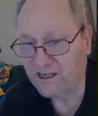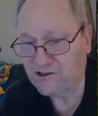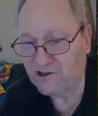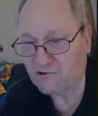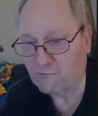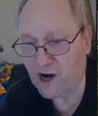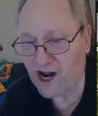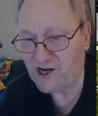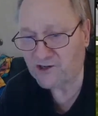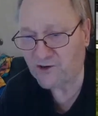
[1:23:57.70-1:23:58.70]
get the
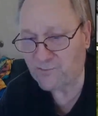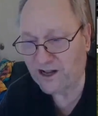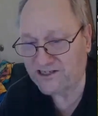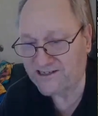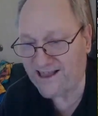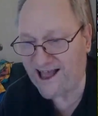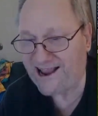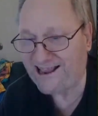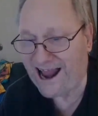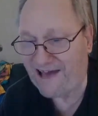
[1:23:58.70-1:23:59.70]
brine shrimp, and I said,
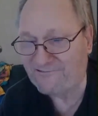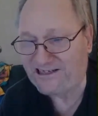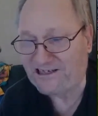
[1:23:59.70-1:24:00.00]
"I can have